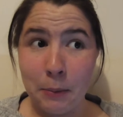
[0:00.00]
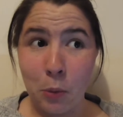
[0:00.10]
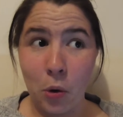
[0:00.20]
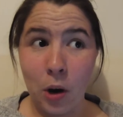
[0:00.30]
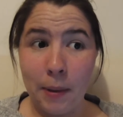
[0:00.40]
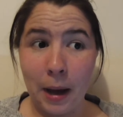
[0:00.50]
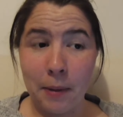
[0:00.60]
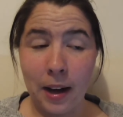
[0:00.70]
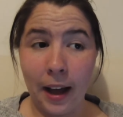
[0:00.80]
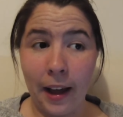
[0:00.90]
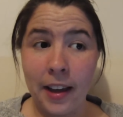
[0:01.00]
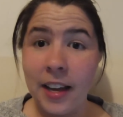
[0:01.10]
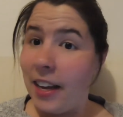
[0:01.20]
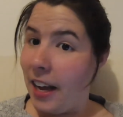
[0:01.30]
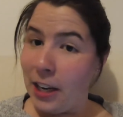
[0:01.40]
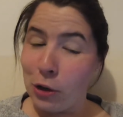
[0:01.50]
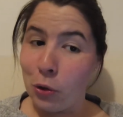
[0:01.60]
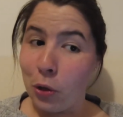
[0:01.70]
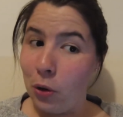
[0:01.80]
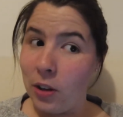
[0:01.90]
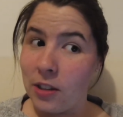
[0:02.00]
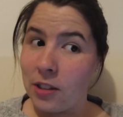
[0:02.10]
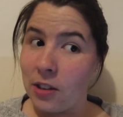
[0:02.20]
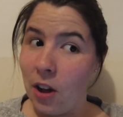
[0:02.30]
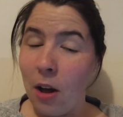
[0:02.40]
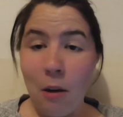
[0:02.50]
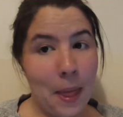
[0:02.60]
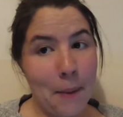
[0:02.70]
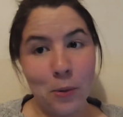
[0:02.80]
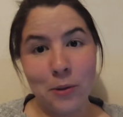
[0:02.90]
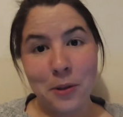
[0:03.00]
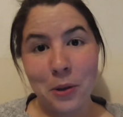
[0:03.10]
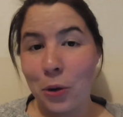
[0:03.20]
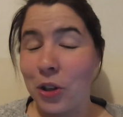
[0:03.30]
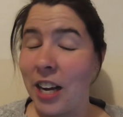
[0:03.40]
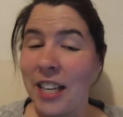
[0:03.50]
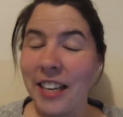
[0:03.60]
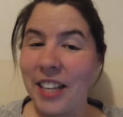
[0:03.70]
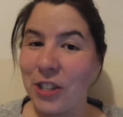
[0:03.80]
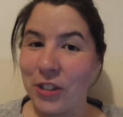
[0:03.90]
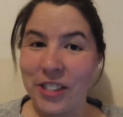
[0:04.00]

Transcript: a bit more about my initial thoughts on that book. So I'll talk to you guys again